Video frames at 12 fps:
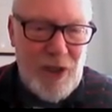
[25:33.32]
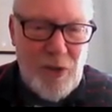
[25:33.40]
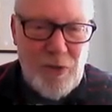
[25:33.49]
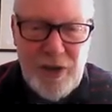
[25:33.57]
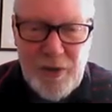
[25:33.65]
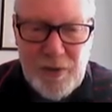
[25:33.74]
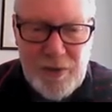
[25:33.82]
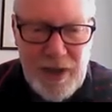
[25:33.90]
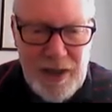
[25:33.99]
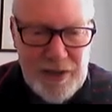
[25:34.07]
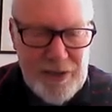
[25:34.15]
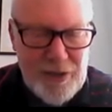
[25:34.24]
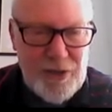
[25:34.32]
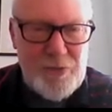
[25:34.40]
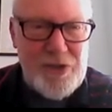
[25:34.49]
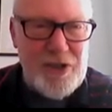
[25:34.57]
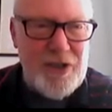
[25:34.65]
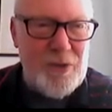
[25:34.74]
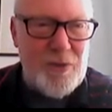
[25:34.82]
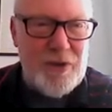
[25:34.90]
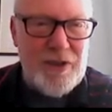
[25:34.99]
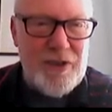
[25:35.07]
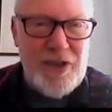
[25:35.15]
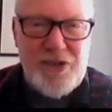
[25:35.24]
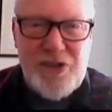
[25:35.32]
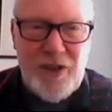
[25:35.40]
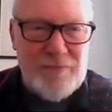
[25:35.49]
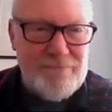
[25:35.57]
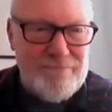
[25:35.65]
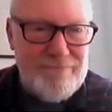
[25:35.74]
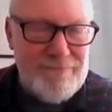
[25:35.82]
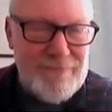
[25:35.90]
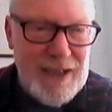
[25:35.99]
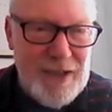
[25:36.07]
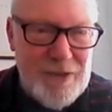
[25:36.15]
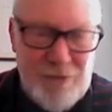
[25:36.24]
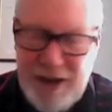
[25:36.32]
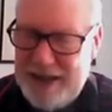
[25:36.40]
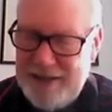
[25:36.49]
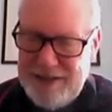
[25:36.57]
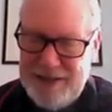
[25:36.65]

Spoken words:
Oh no, I thought there was another one. There's not. Right.